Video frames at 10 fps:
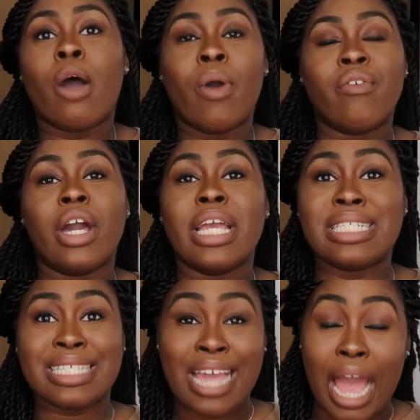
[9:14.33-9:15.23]
However,
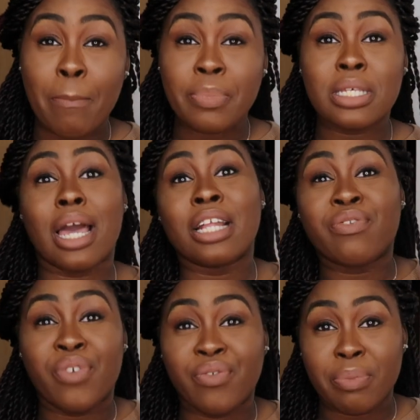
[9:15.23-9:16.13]
it's capped at
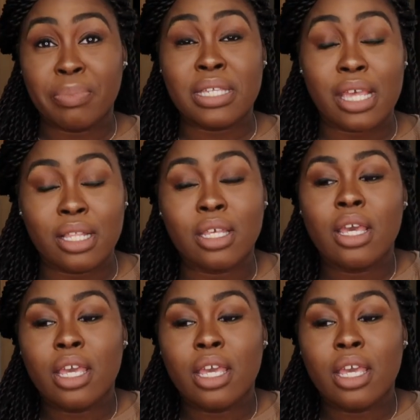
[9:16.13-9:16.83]
50%.